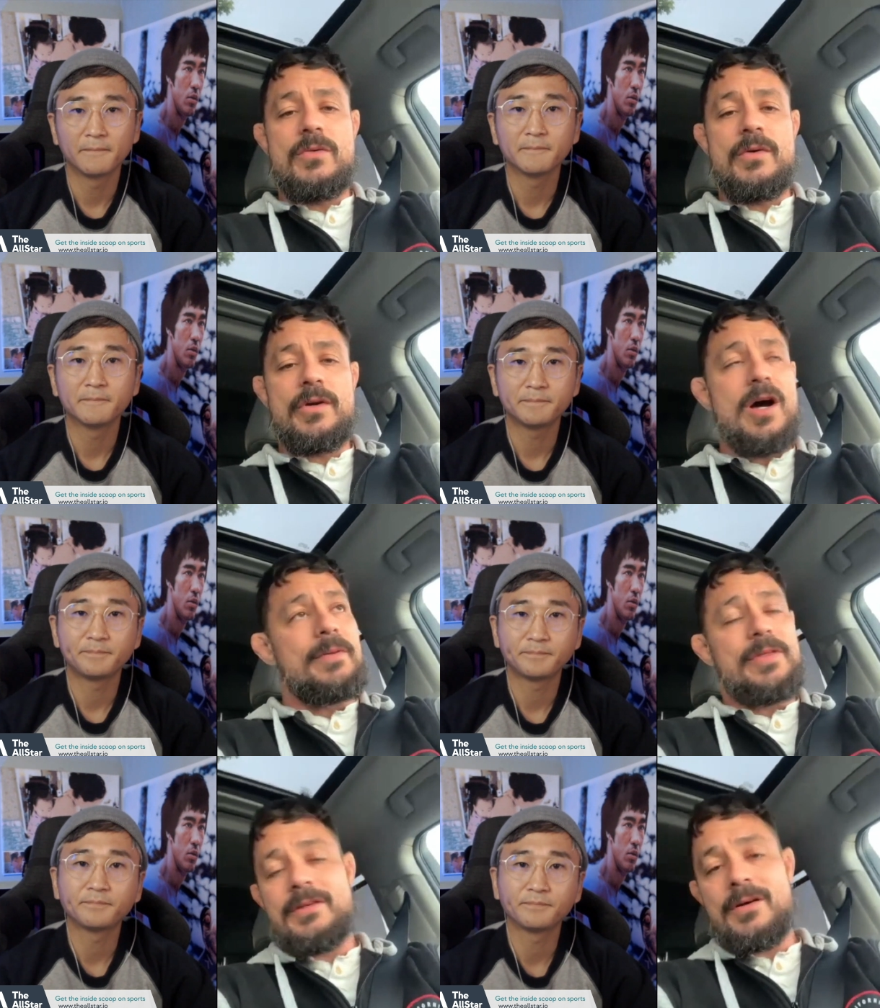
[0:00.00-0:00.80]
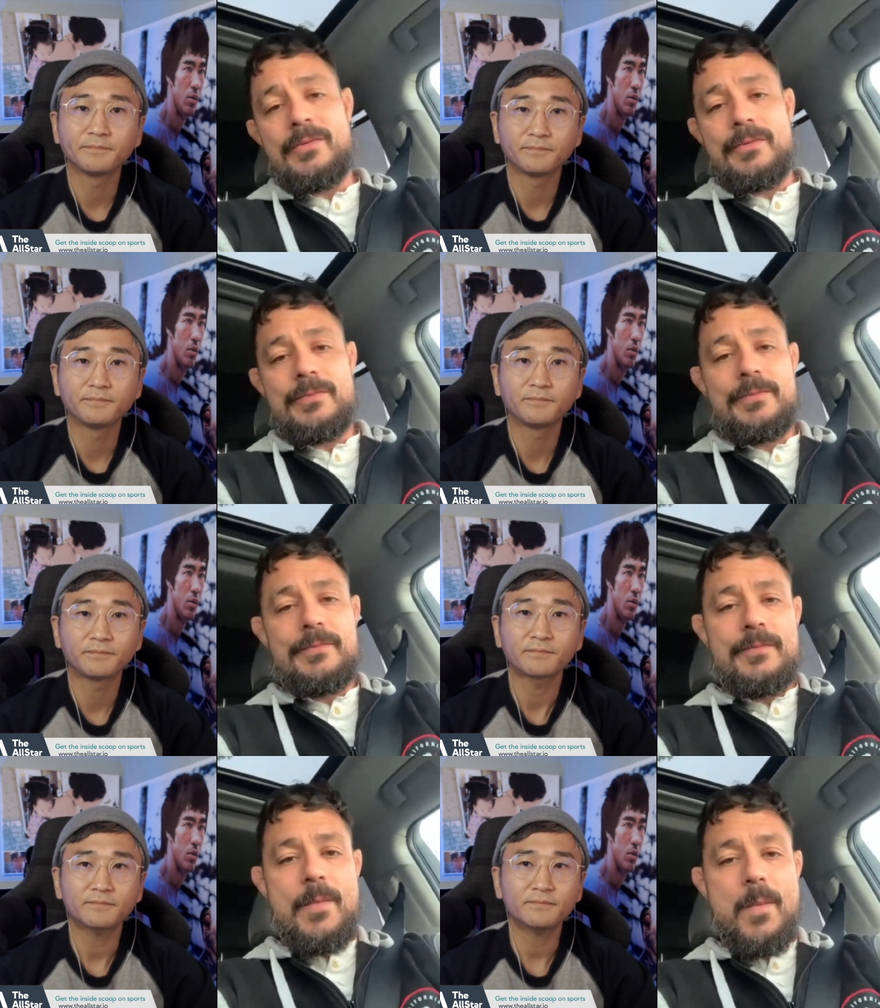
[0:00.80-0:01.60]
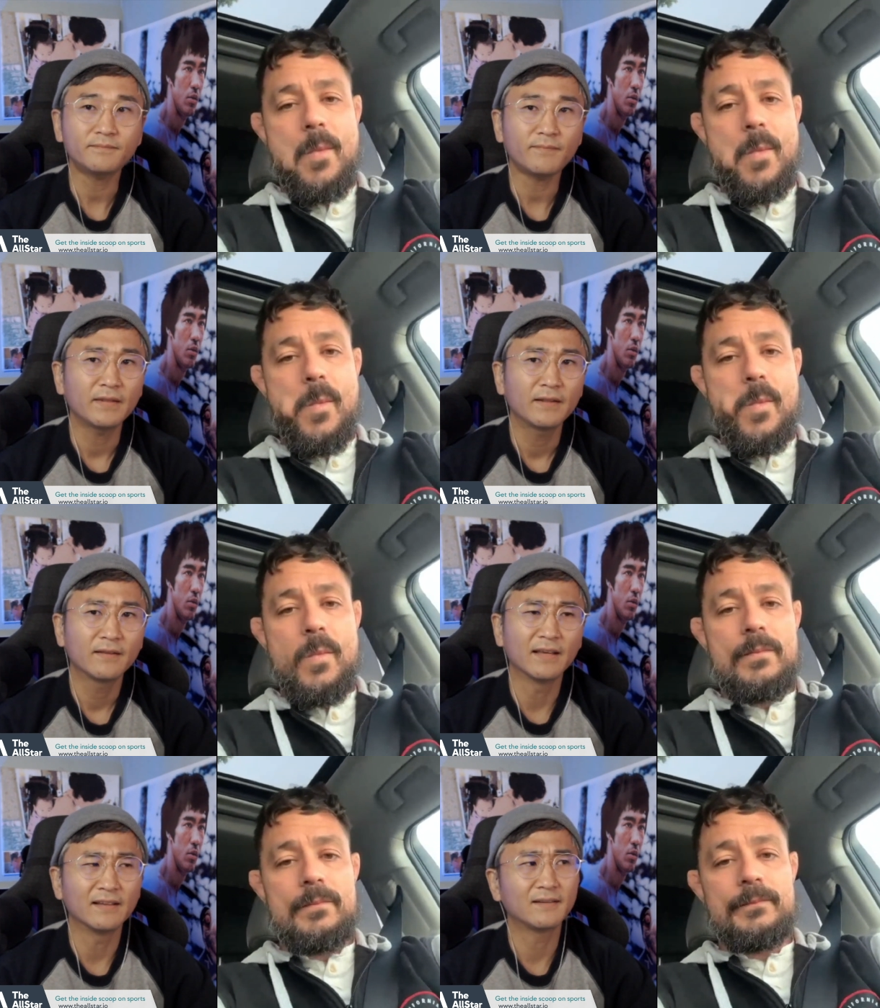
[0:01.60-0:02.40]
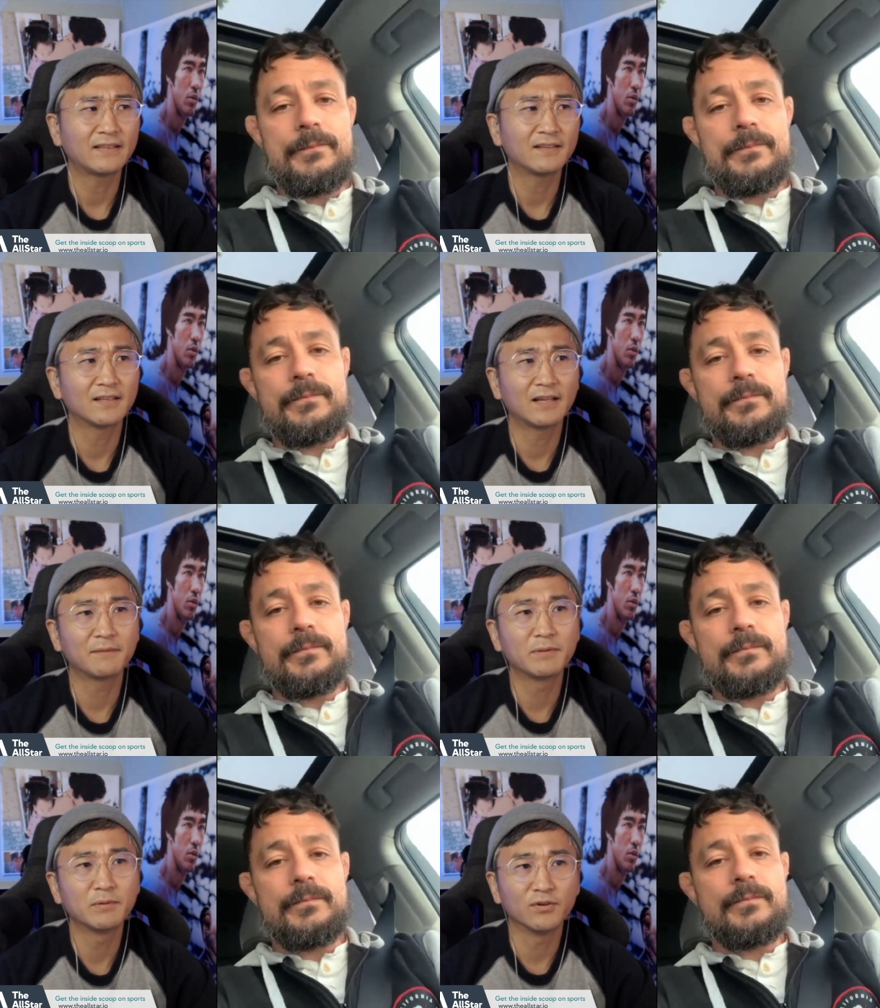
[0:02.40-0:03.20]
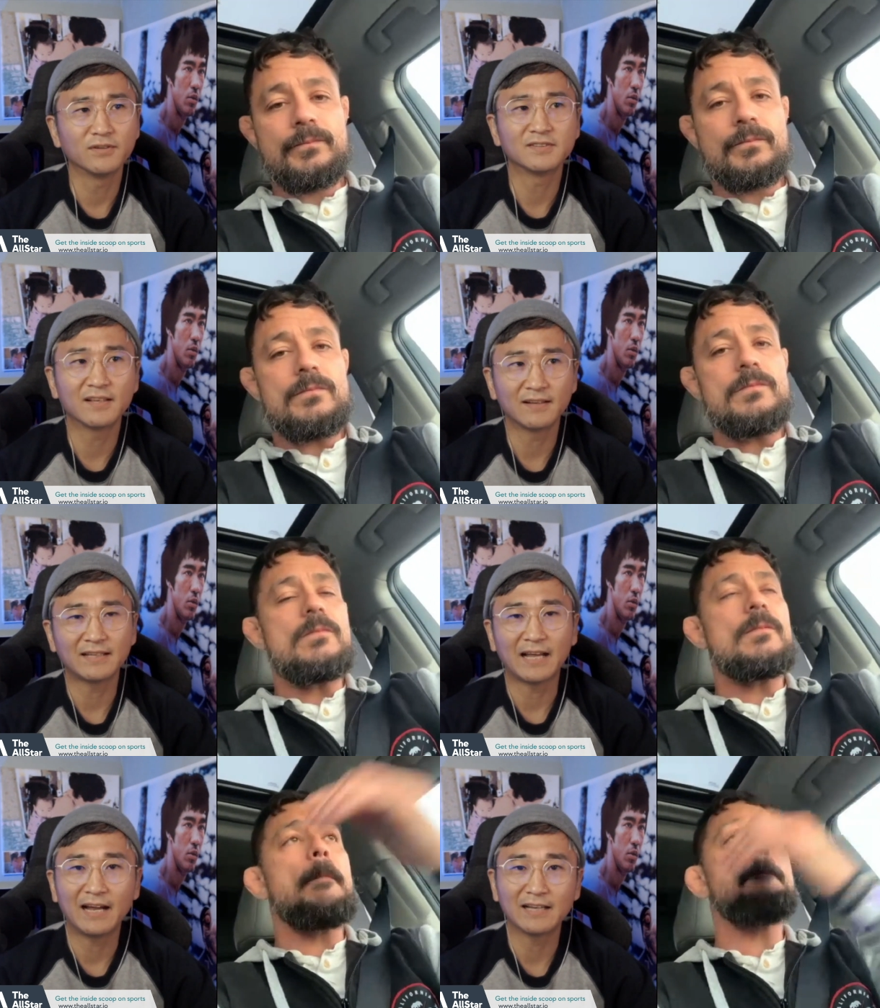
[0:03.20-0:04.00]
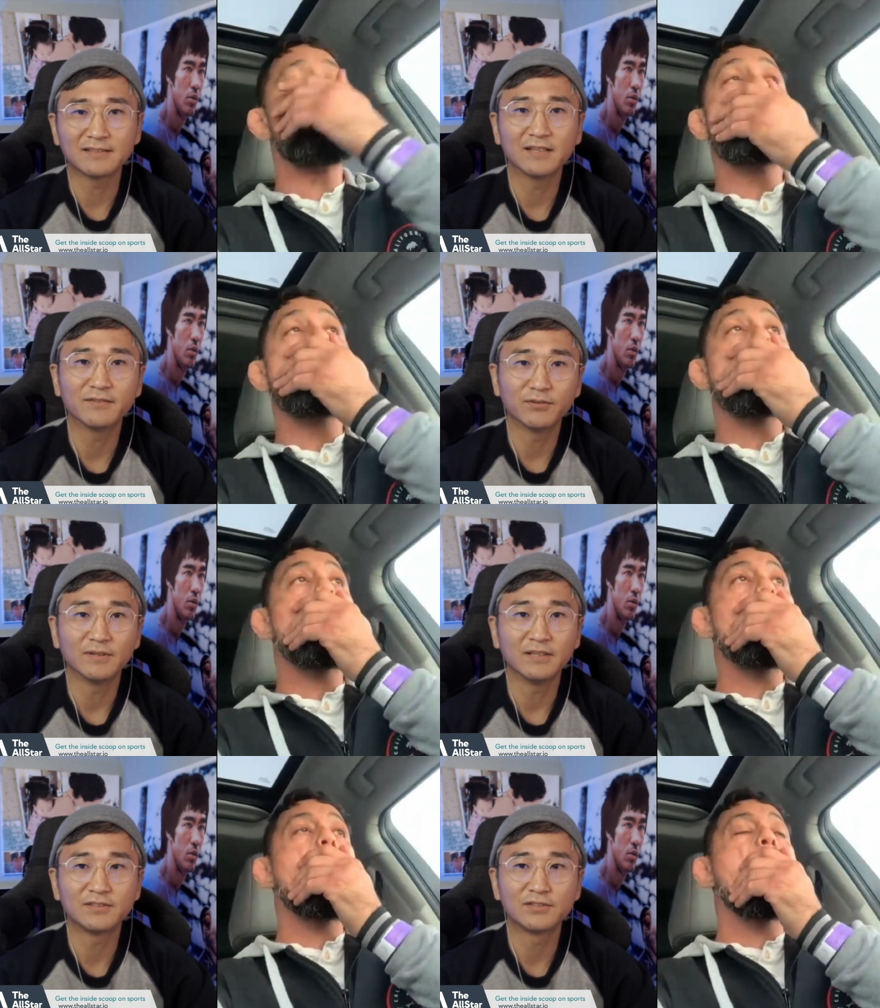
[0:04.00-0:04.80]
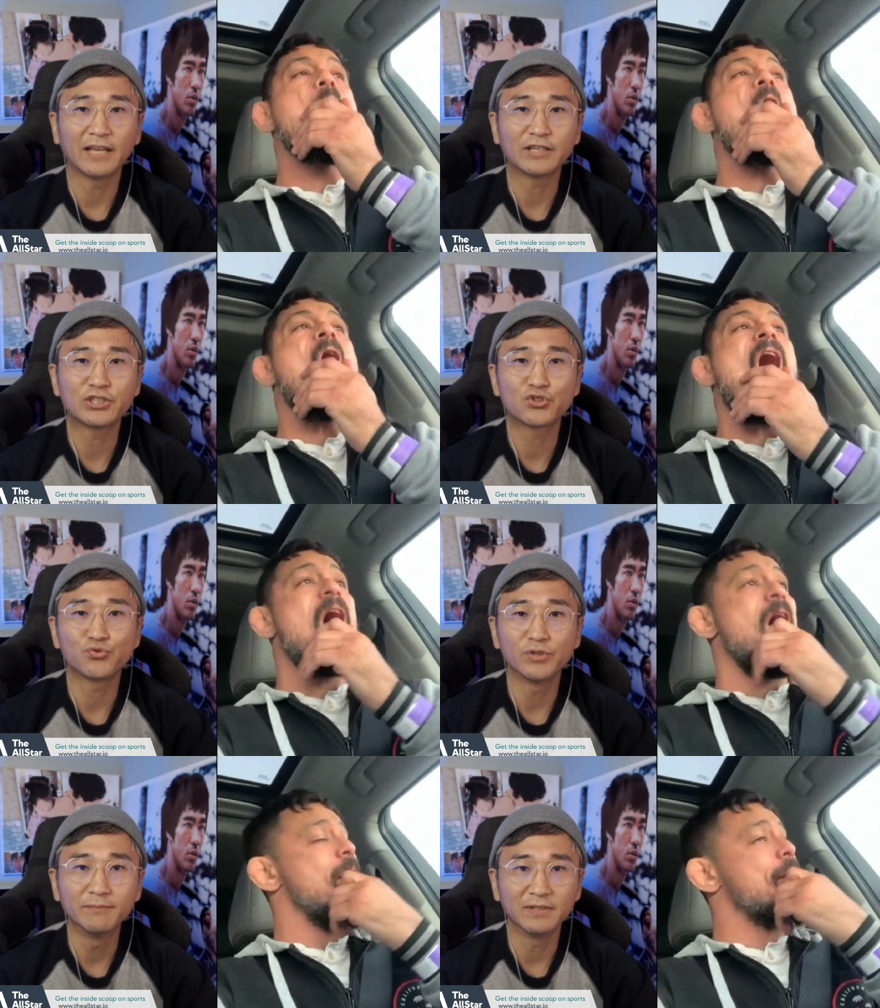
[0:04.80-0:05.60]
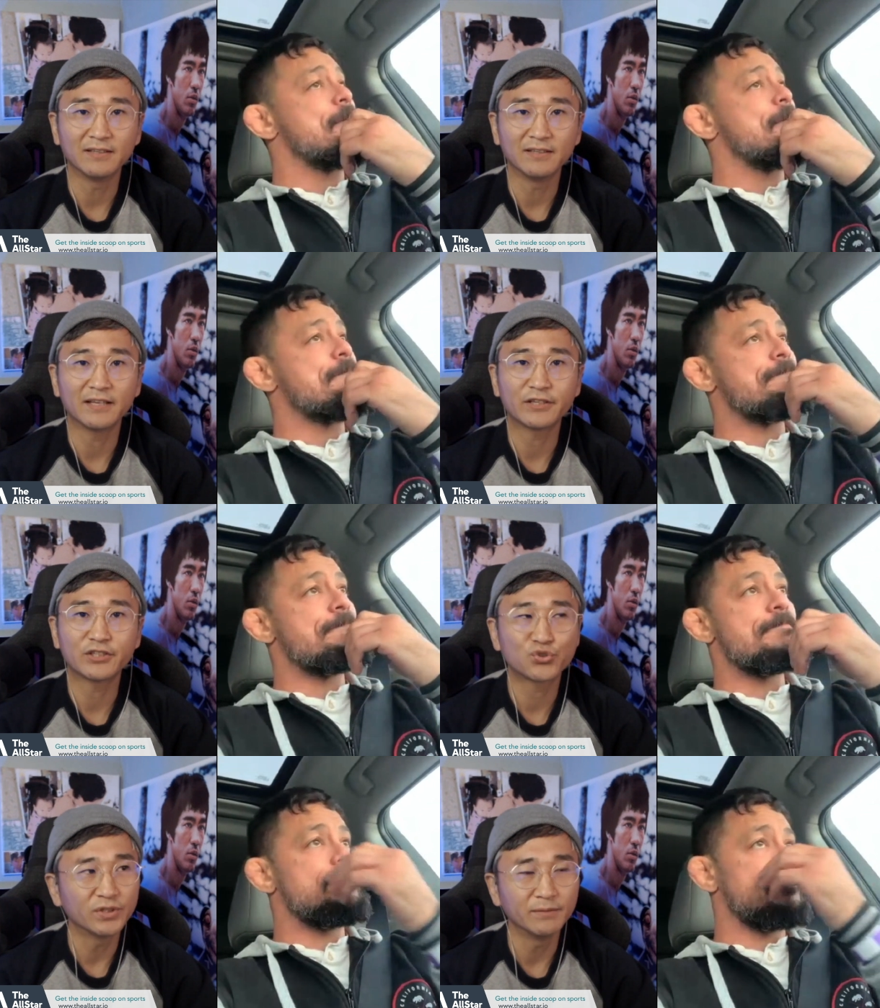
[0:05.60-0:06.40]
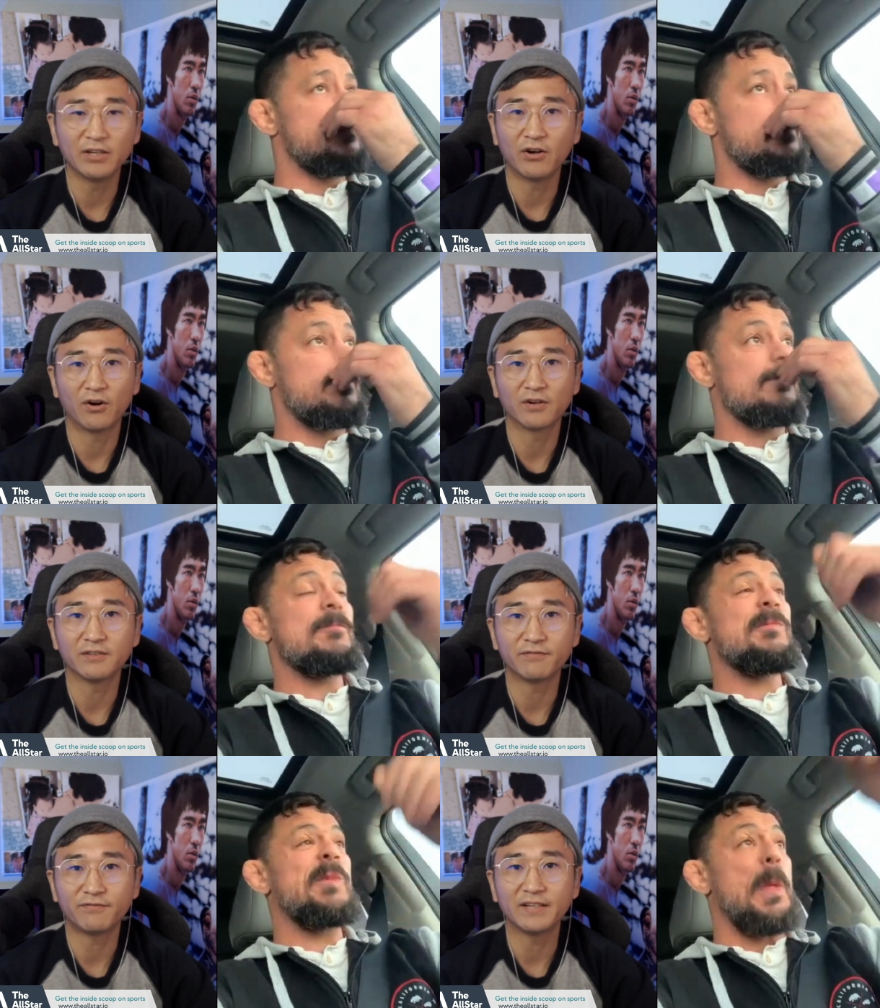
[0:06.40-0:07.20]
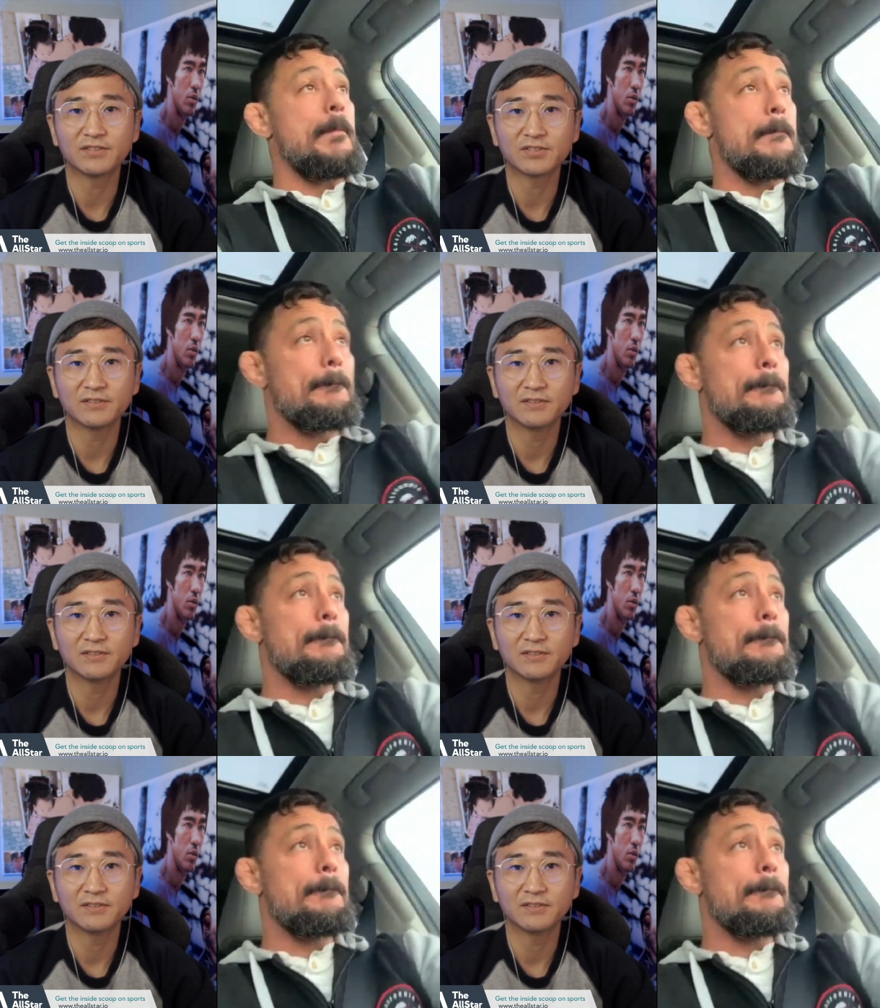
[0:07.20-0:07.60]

Speaker 1: going on, but they don't.
Speaker 2: Yeah, I think a lot of people don't understand that at the highest level, it's extremely, extremely hard to finish